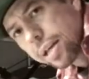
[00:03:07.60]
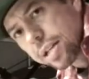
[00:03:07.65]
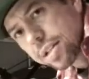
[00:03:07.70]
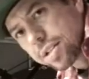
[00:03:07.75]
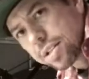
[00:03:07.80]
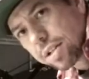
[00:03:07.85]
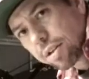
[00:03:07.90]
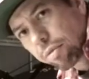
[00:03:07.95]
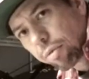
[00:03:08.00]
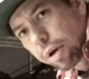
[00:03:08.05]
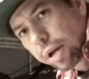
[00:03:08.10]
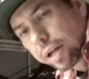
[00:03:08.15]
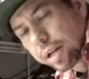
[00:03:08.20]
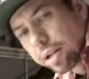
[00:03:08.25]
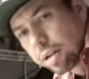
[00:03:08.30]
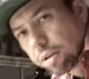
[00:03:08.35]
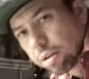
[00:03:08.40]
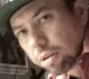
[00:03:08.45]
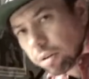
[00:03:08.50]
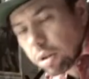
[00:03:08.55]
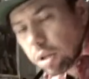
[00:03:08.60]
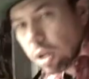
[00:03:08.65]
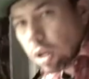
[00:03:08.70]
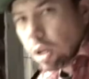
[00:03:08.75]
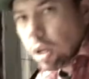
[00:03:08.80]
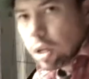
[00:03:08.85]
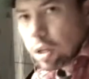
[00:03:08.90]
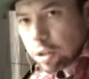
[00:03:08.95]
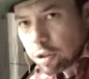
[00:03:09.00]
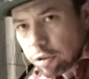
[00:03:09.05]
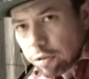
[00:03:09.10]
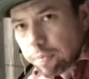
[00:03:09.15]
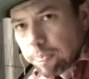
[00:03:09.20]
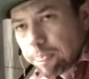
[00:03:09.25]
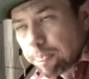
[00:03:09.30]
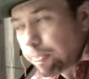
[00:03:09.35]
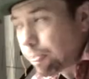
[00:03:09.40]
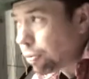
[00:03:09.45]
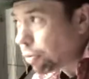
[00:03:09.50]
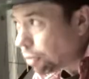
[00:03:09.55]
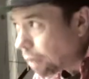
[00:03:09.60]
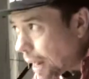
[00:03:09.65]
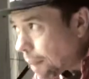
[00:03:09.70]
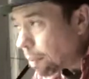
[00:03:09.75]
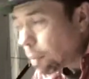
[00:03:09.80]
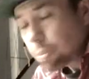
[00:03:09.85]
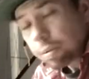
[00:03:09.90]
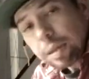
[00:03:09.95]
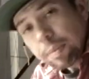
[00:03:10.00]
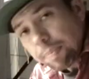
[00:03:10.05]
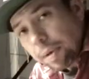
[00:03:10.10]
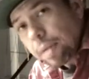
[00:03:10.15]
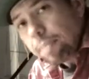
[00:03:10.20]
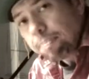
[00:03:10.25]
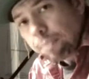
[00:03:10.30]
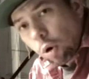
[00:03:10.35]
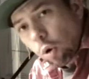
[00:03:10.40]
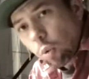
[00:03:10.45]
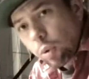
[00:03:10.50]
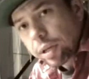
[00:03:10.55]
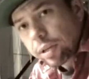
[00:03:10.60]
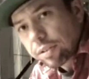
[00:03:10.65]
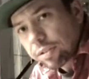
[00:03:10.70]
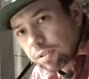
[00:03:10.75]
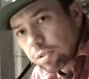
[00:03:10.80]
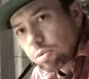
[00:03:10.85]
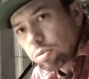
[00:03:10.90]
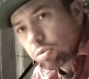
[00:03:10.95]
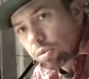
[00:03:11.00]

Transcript: is it right here? You've probably been mowing too